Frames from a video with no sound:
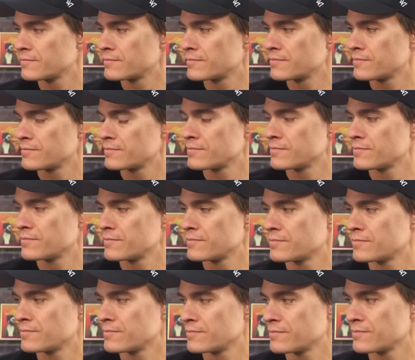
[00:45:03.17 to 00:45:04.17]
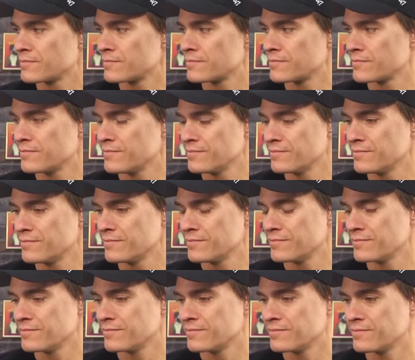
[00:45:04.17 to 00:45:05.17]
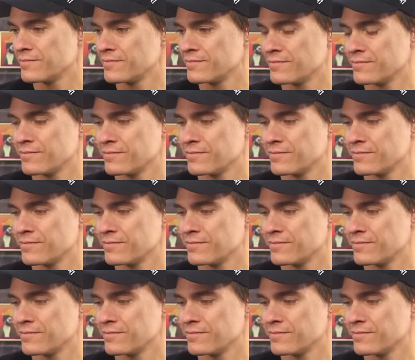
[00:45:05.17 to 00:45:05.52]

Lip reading: (not speaking)